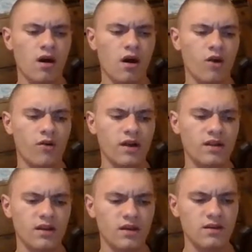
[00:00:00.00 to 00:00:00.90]

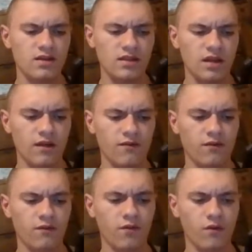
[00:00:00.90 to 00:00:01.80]
arati, dislike for
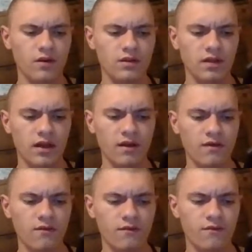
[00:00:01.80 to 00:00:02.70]
forest life,